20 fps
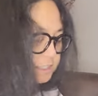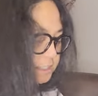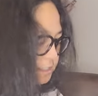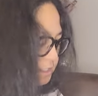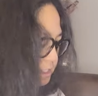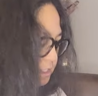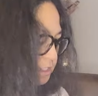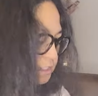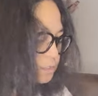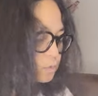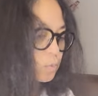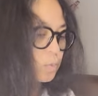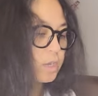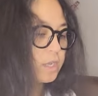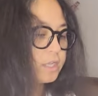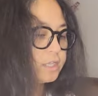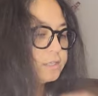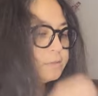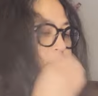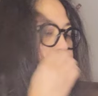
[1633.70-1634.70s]
is this
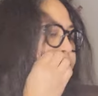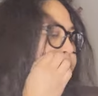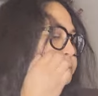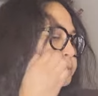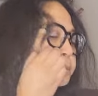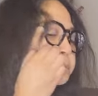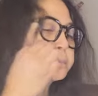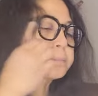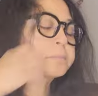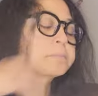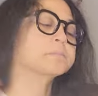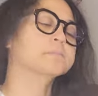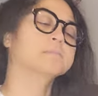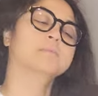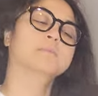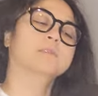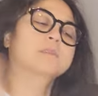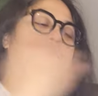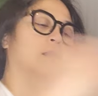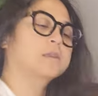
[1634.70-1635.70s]
one.
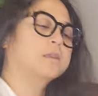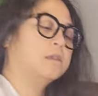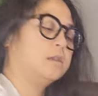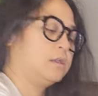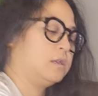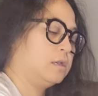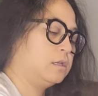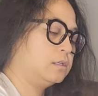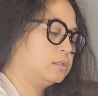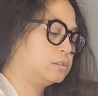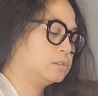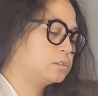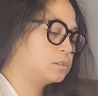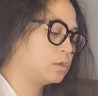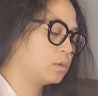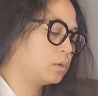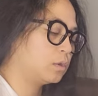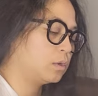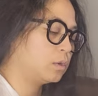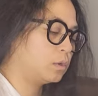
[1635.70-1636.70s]

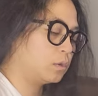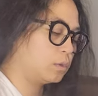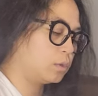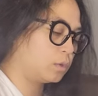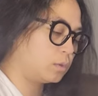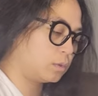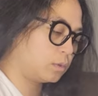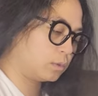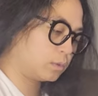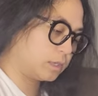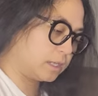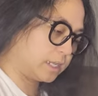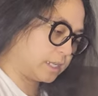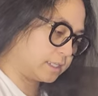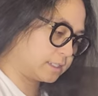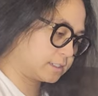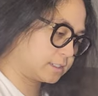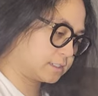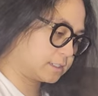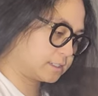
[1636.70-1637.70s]
So
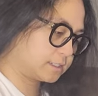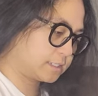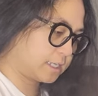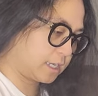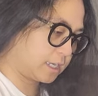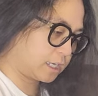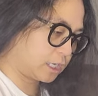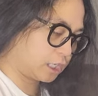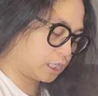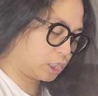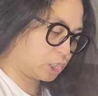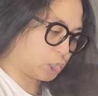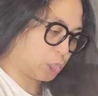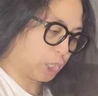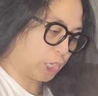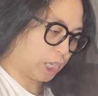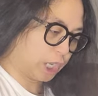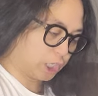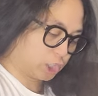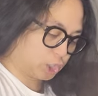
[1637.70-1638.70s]
let's take a
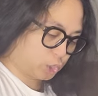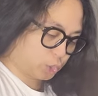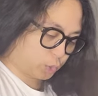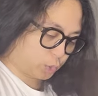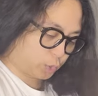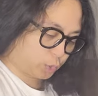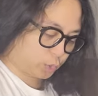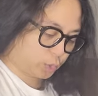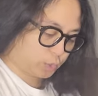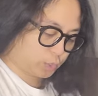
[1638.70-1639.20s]
gander.